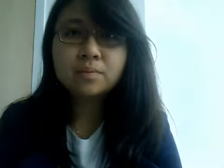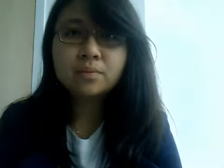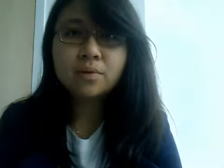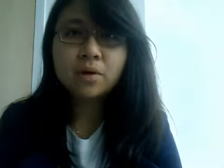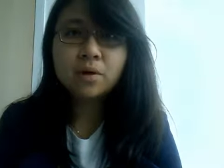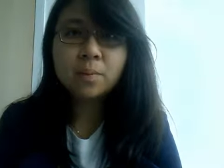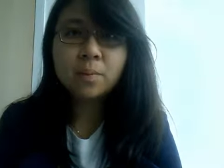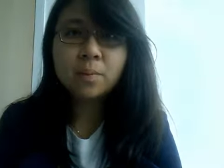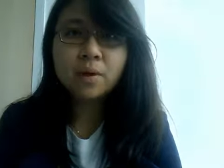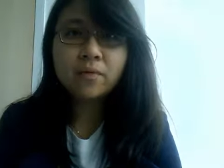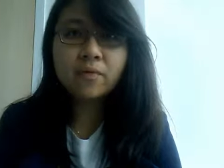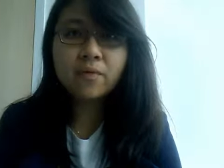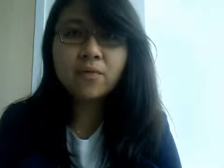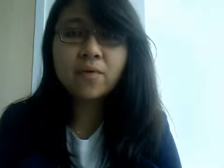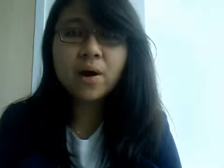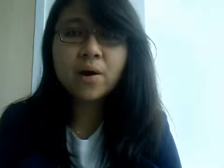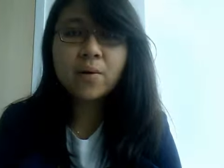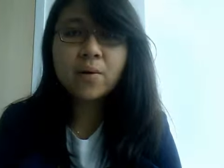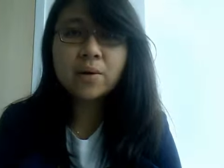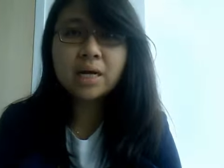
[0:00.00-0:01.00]
On behalf of
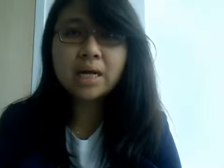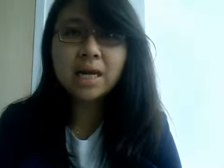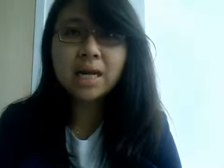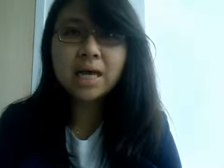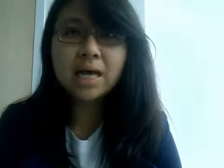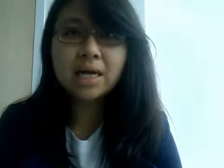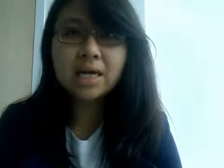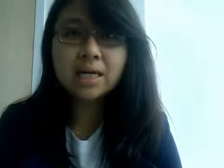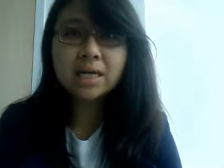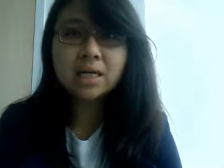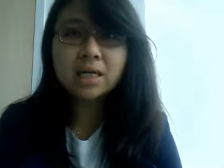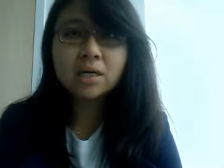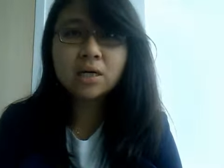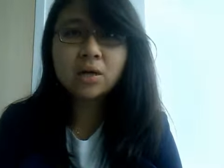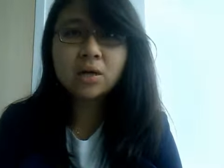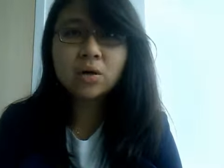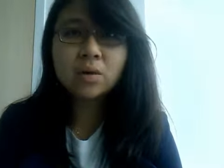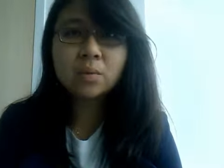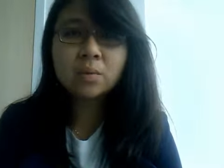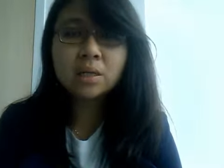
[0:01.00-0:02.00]
our client, a
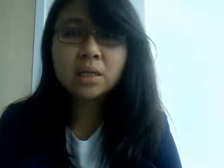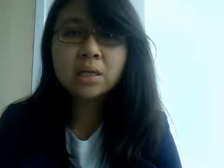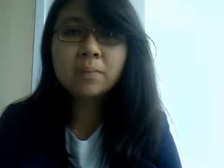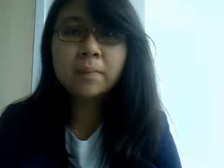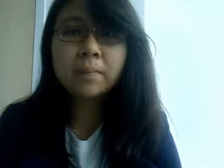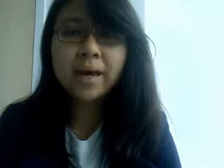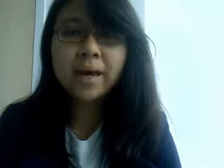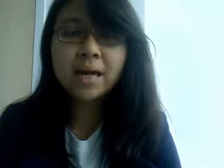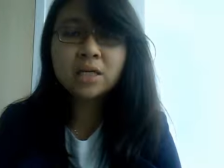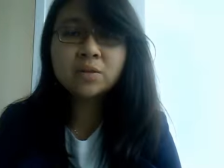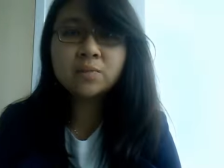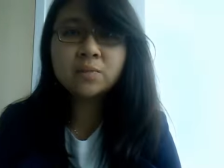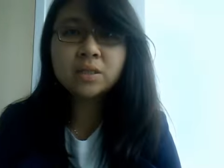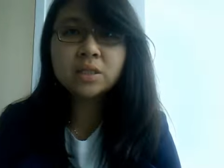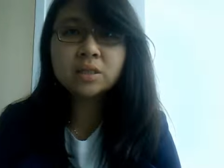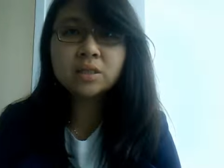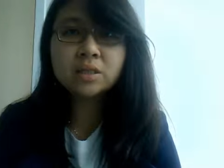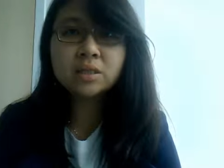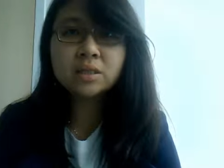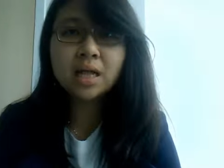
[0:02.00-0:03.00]
global management
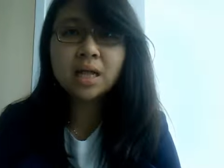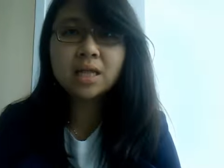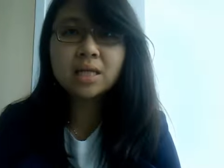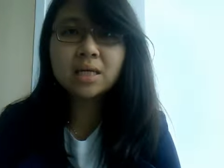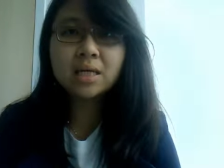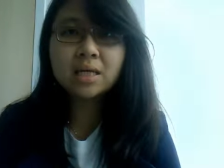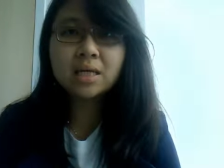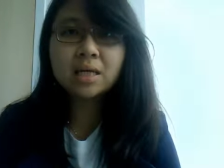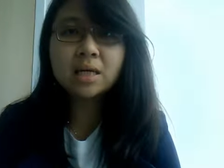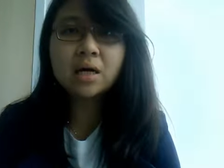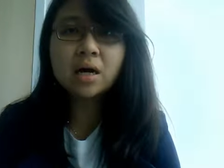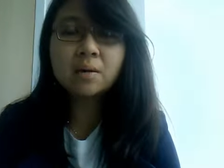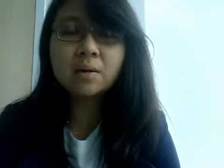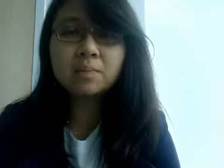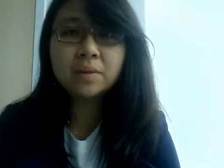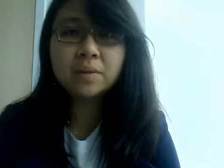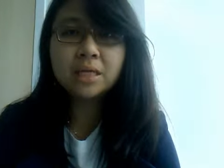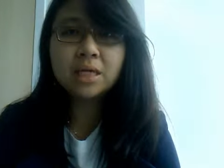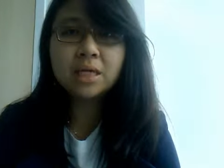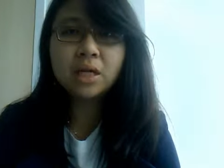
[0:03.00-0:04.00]
consulting
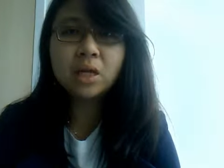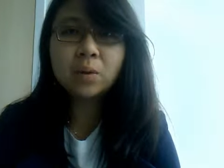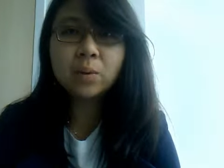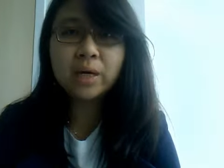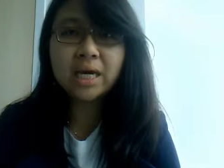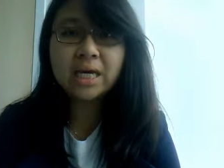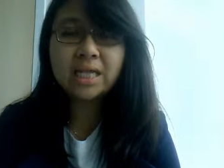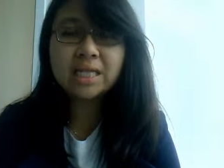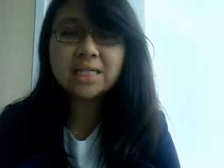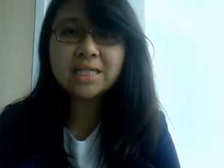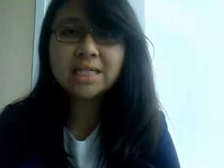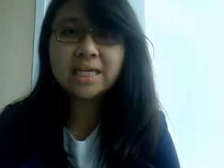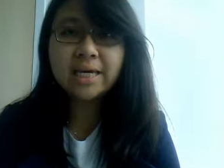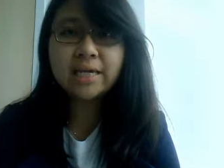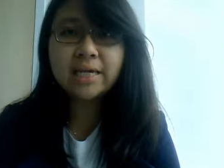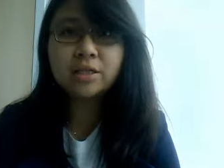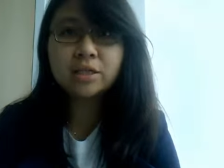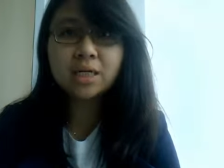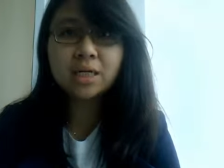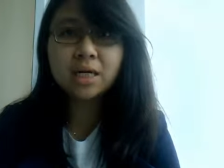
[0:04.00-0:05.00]
company located
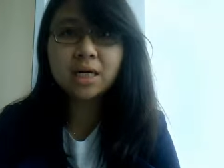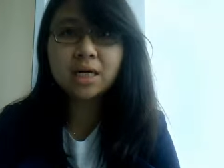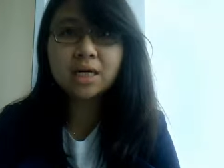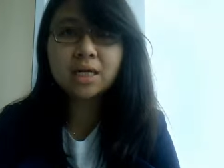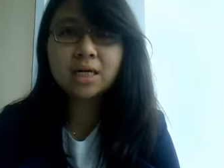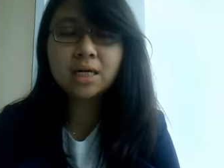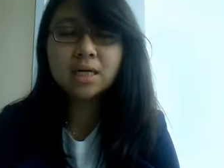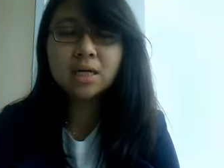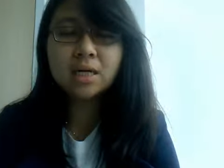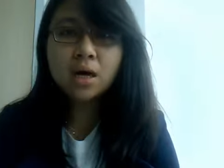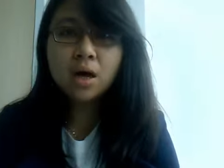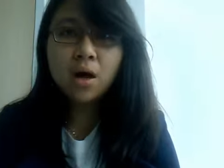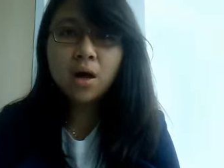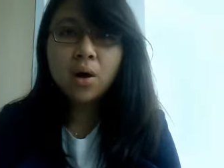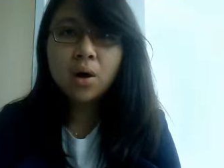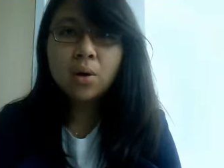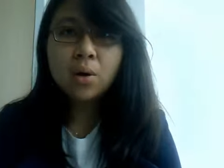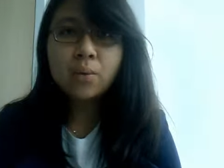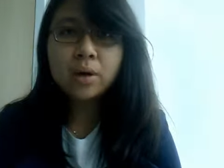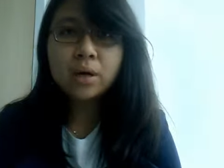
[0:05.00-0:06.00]
in Jakarta,
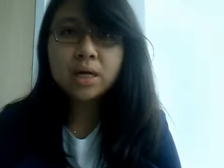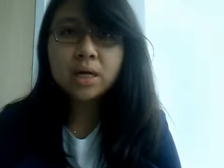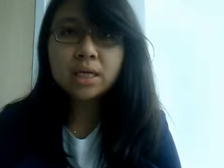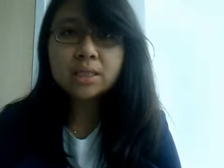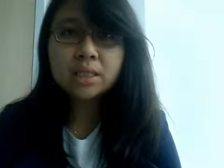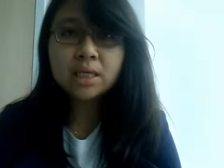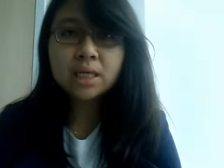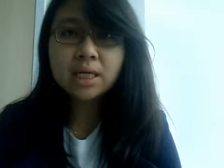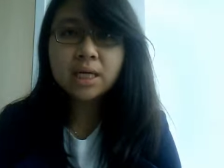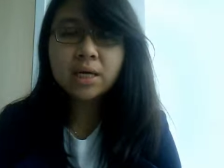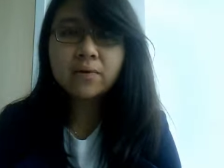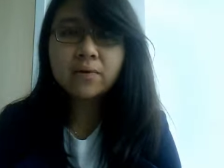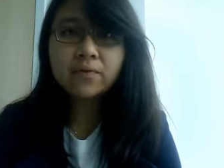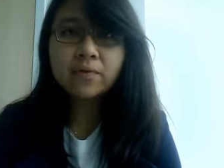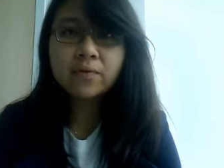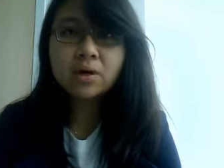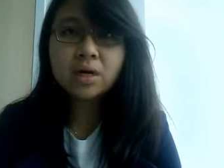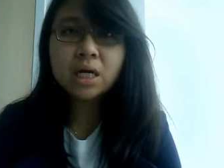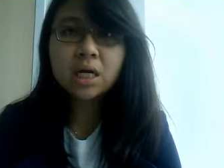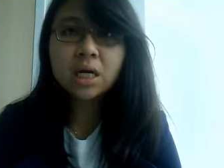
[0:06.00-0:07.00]
we are seeking
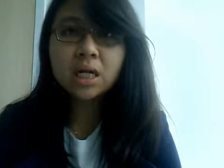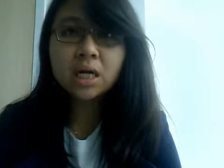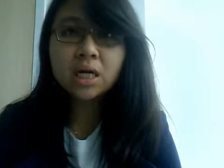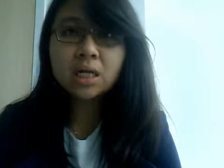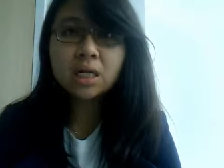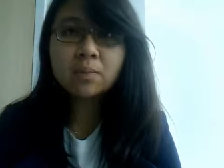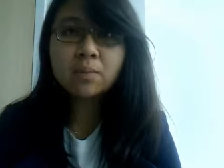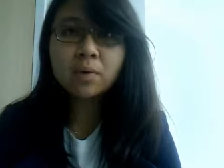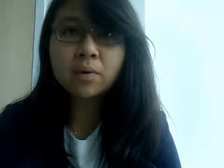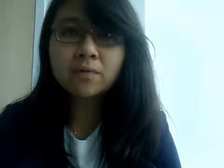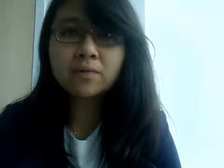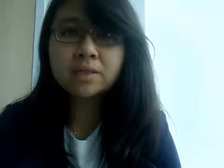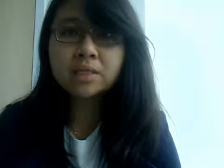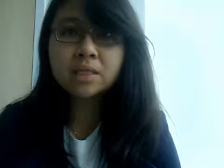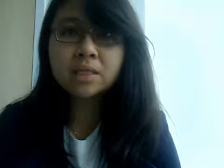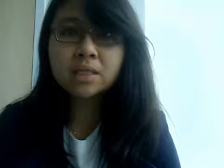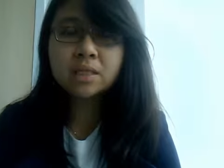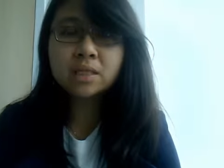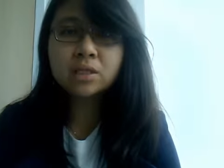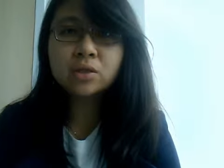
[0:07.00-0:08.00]
for legal
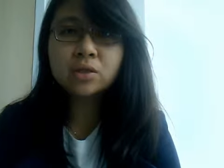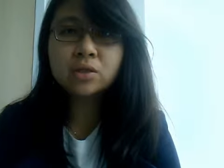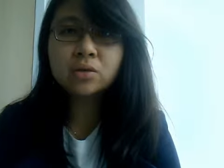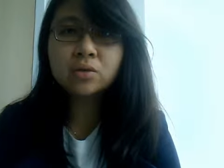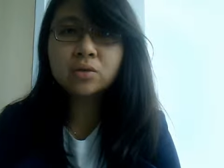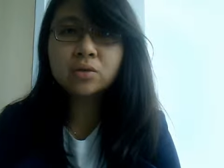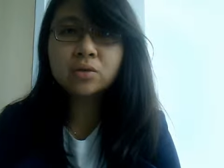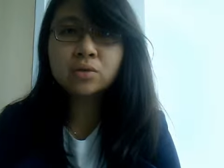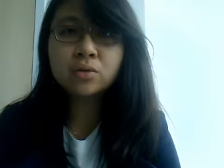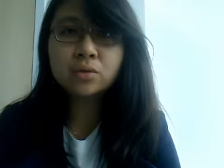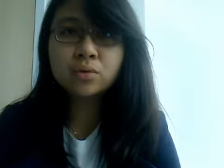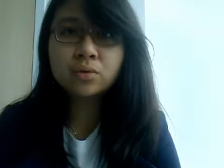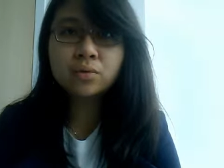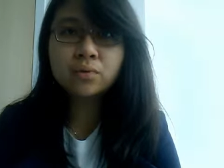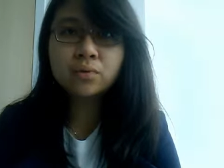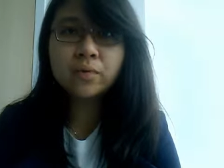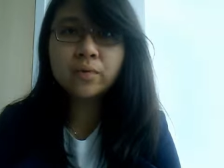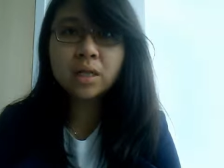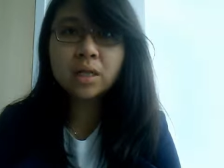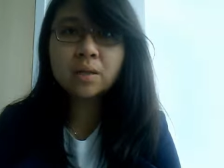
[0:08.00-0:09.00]
professionals to
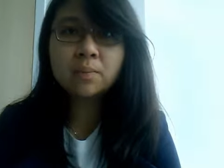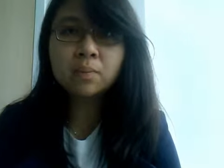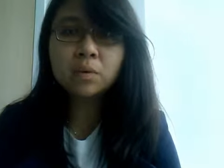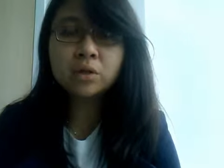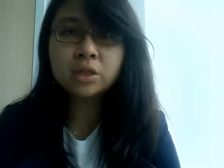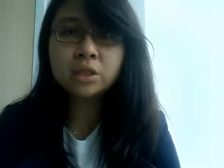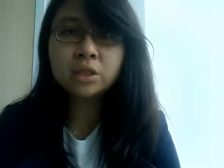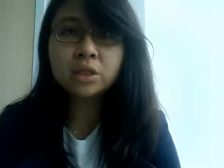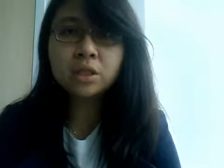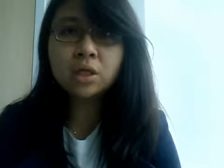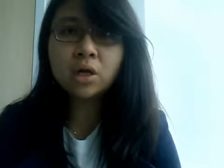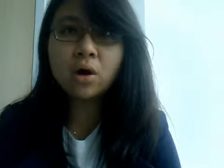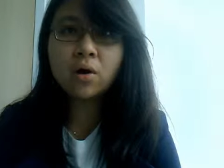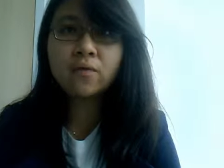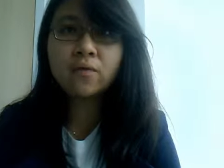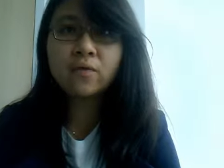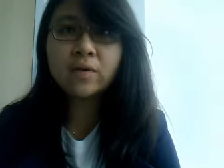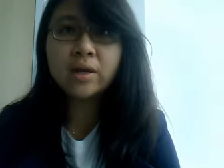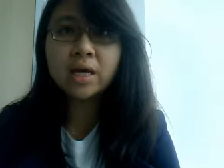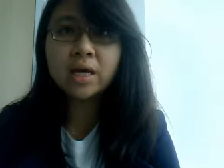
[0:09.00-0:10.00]
fill the position
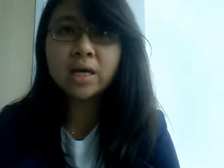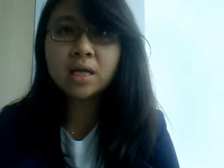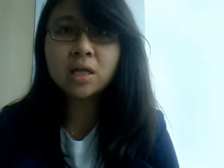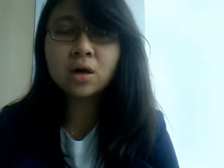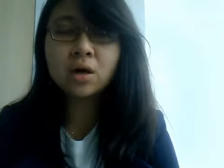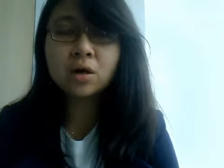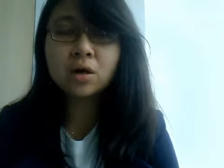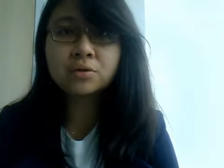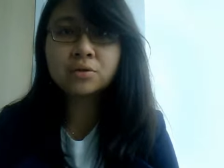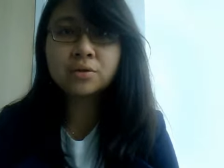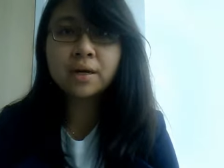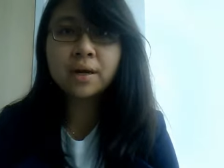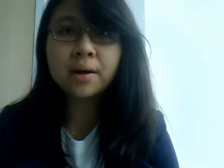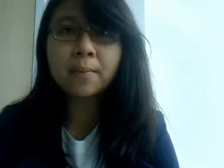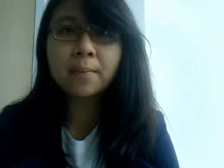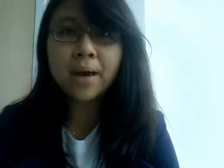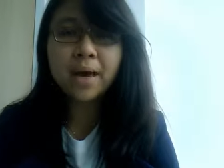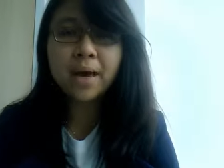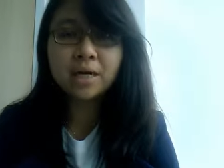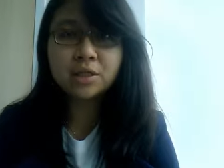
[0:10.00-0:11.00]
of legal contract
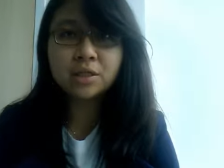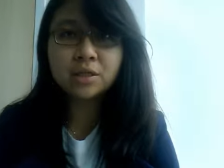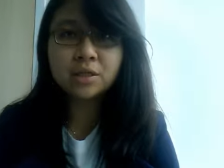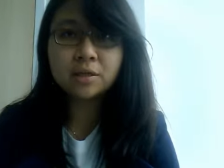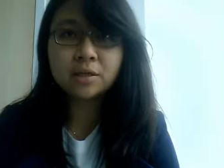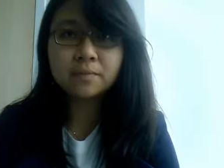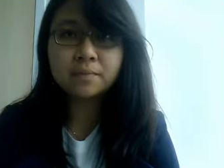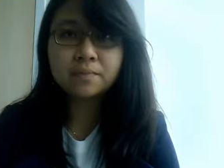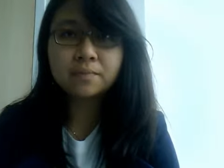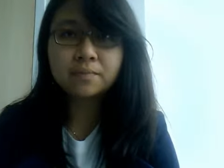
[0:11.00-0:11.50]
manager.